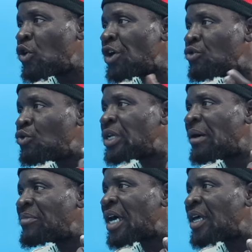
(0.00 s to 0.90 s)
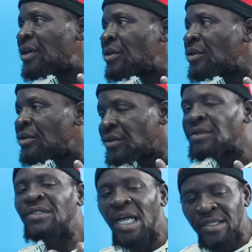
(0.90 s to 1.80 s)
more youth them there, no?
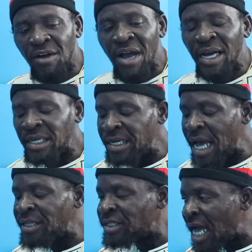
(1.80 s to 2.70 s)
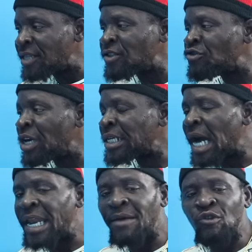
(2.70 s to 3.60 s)
Satarankin and John Strain,
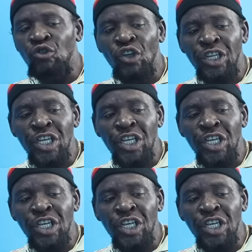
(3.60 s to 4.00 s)
because they used to